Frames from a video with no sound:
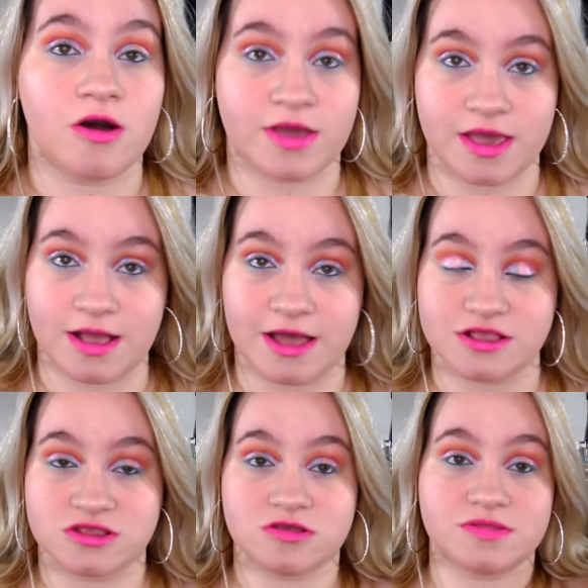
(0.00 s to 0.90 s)
Okay
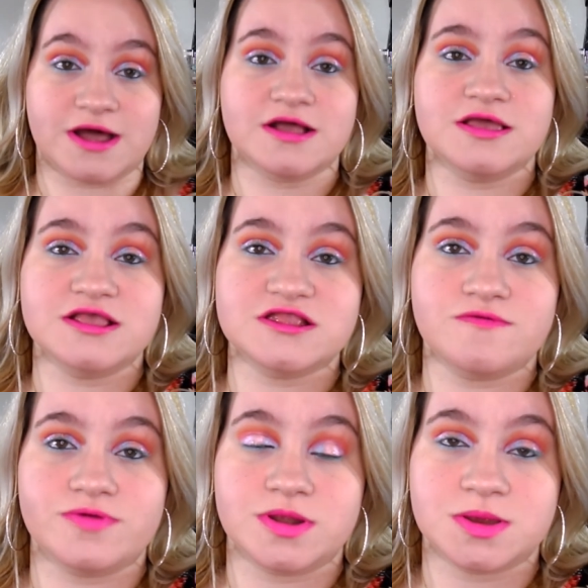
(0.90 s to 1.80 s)
guys, so that is
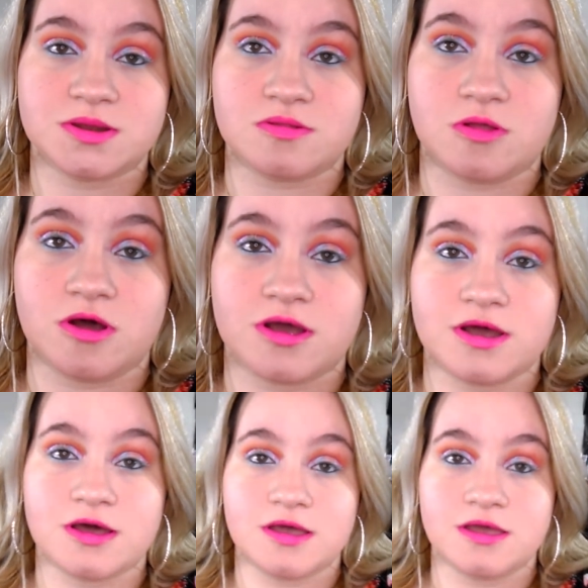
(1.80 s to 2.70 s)
the finished look.